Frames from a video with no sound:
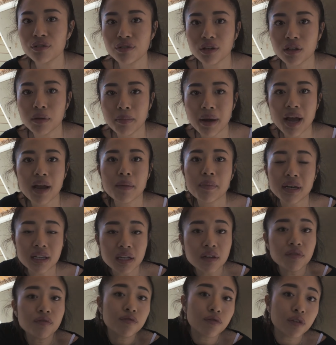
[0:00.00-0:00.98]
for the pet, but
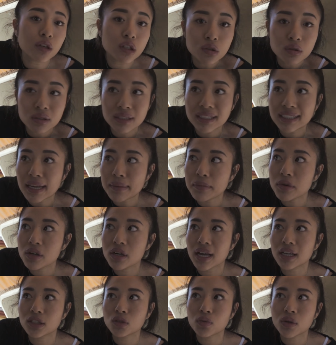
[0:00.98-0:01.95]
even for you in summer
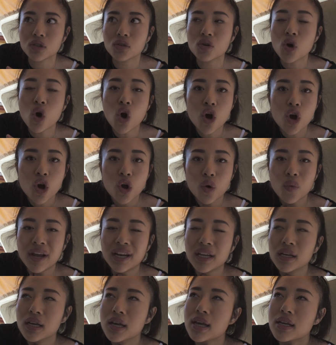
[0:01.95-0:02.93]
nights when
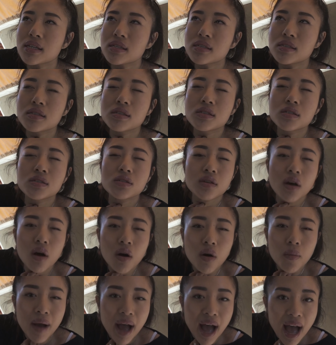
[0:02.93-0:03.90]
it's
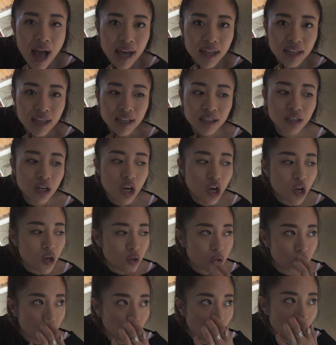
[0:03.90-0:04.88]
so bad and
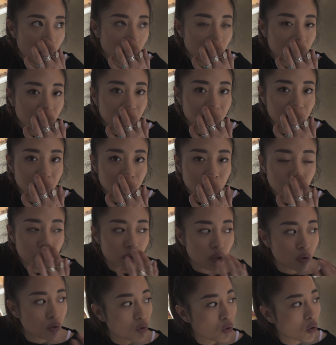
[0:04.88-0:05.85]
you want to keep
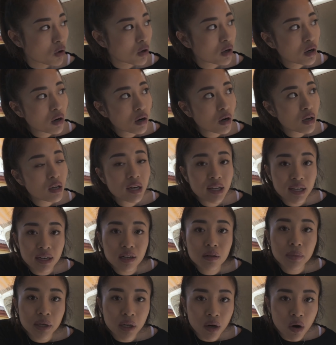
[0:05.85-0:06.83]
the door a
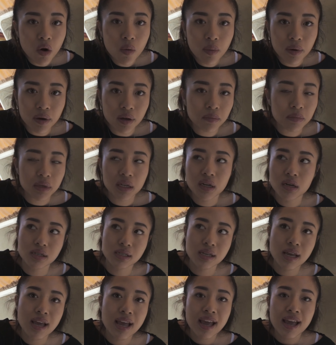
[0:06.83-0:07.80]
little bit open,
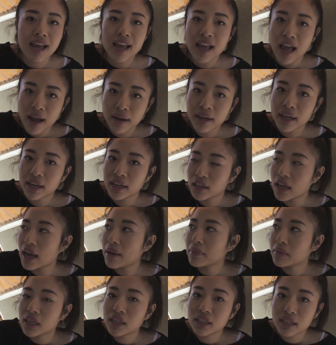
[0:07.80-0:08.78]
because I'm
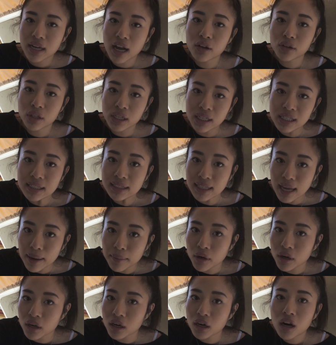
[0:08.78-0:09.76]
gonna tell you, in
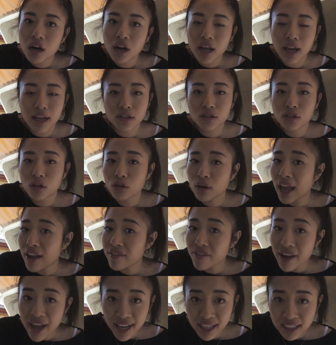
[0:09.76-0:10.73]
summer and you don't
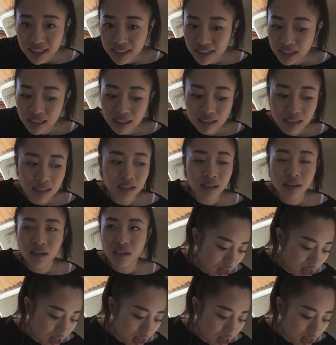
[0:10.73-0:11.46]
have an AC,